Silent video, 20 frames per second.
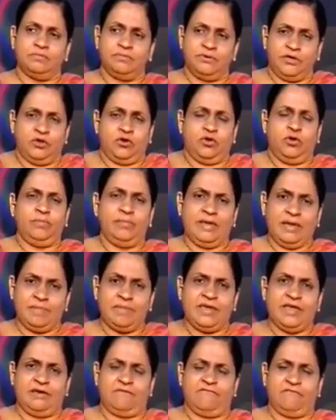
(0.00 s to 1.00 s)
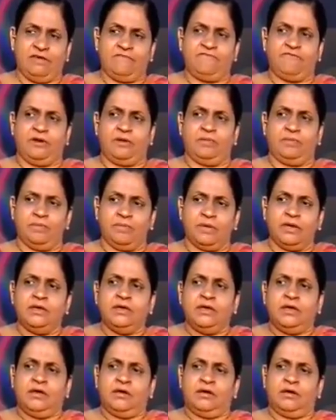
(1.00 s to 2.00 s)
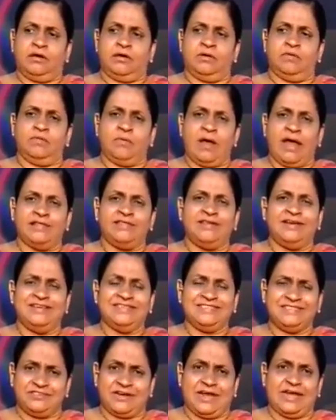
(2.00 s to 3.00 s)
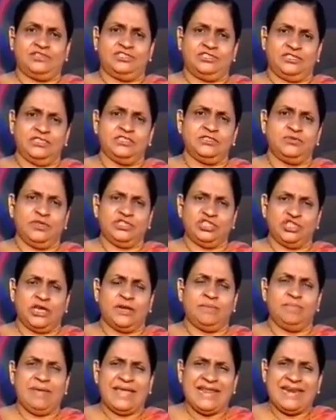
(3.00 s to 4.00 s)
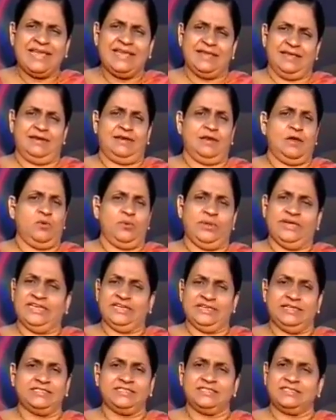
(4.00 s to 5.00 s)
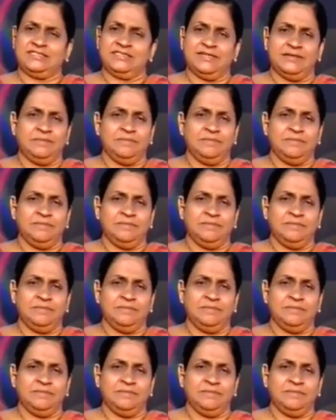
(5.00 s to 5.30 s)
you know, maybe away from other distractions, which are many nowadays.